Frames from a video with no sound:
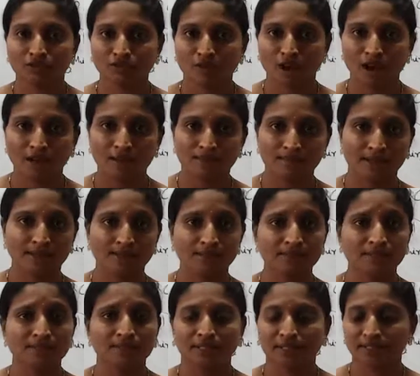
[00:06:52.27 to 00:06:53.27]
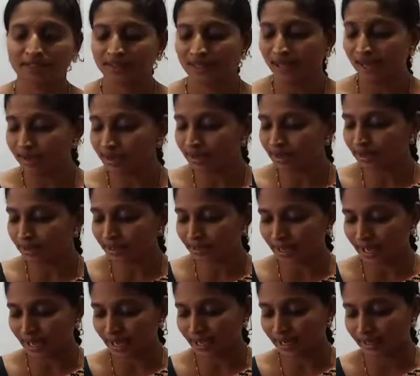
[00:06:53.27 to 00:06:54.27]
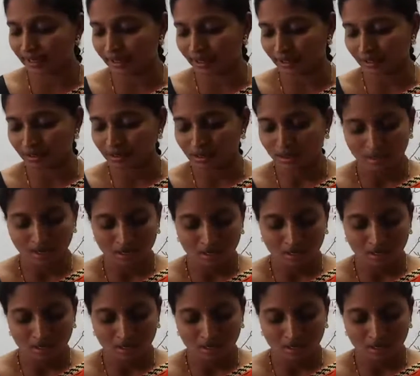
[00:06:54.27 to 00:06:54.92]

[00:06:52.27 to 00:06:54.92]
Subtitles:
12 months in the calendar.